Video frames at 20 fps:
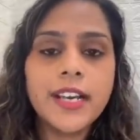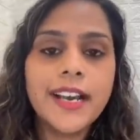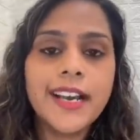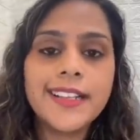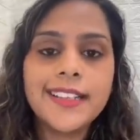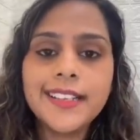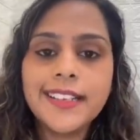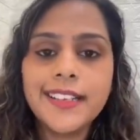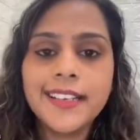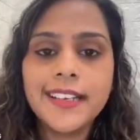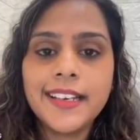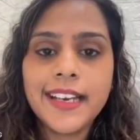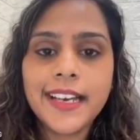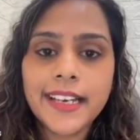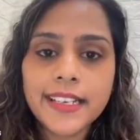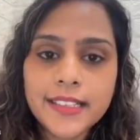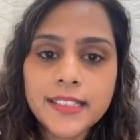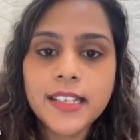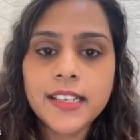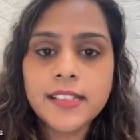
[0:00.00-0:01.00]
and the
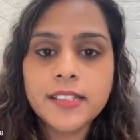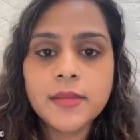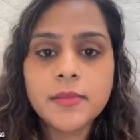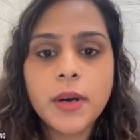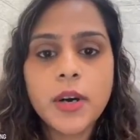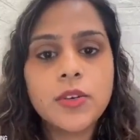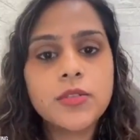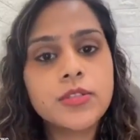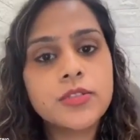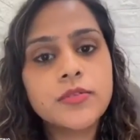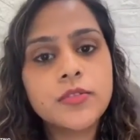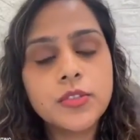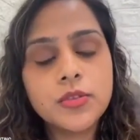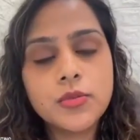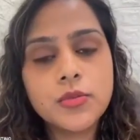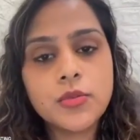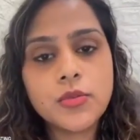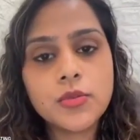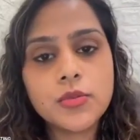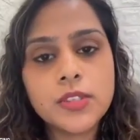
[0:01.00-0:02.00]
excess amount of
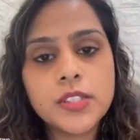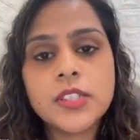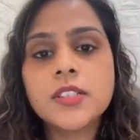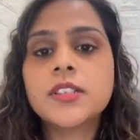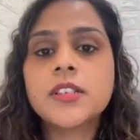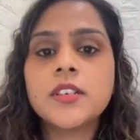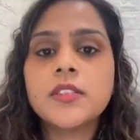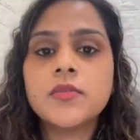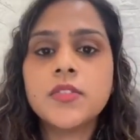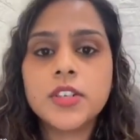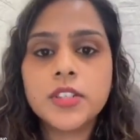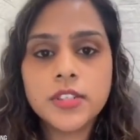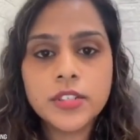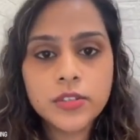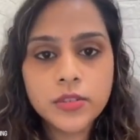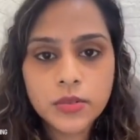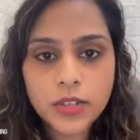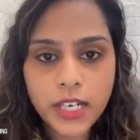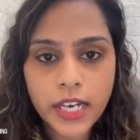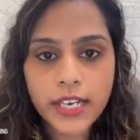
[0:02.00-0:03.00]
glucose is converted
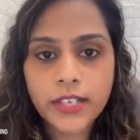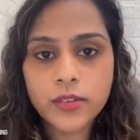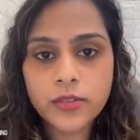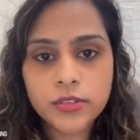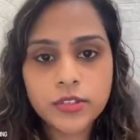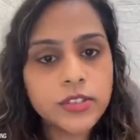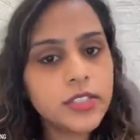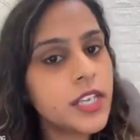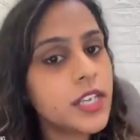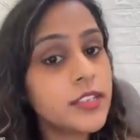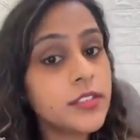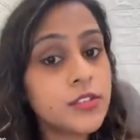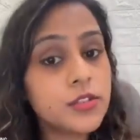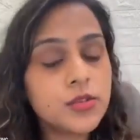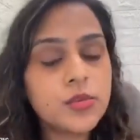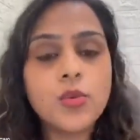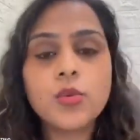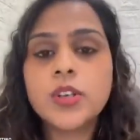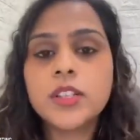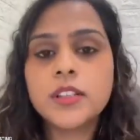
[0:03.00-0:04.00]
to glycogen and is
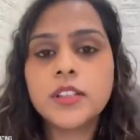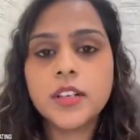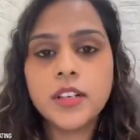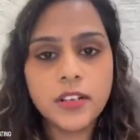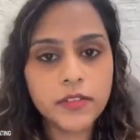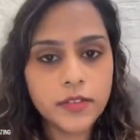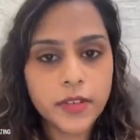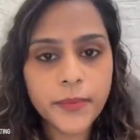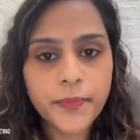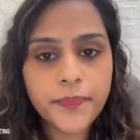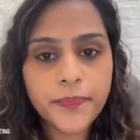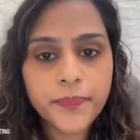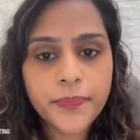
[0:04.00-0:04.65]
stored in the liver.